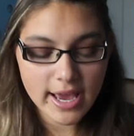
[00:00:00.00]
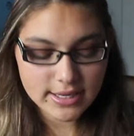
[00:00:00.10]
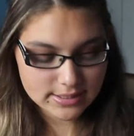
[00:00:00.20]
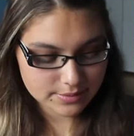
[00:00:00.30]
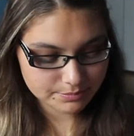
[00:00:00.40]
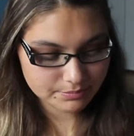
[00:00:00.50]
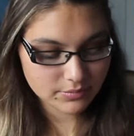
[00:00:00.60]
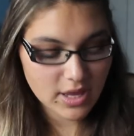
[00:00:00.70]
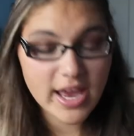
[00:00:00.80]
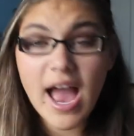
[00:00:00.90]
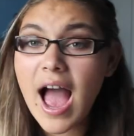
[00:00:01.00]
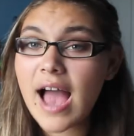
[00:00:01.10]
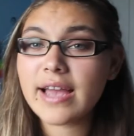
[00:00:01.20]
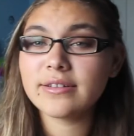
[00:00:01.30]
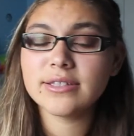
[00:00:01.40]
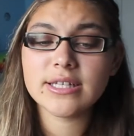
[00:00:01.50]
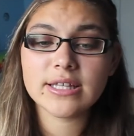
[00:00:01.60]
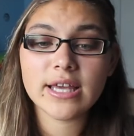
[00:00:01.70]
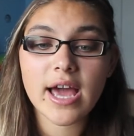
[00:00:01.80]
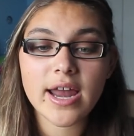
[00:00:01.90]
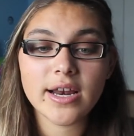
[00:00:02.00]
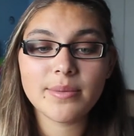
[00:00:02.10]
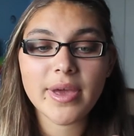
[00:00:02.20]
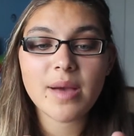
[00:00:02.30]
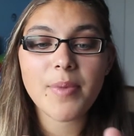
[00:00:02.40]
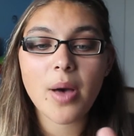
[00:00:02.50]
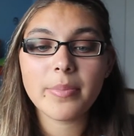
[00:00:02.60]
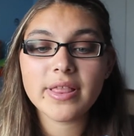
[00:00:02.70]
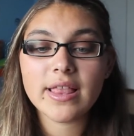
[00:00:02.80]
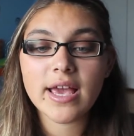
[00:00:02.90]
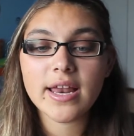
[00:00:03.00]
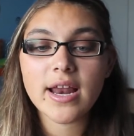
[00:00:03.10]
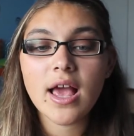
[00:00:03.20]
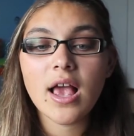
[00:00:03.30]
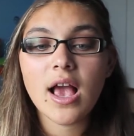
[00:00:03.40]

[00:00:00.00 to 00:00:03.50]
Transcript: I, I, I didn't think I had any makeup on, but then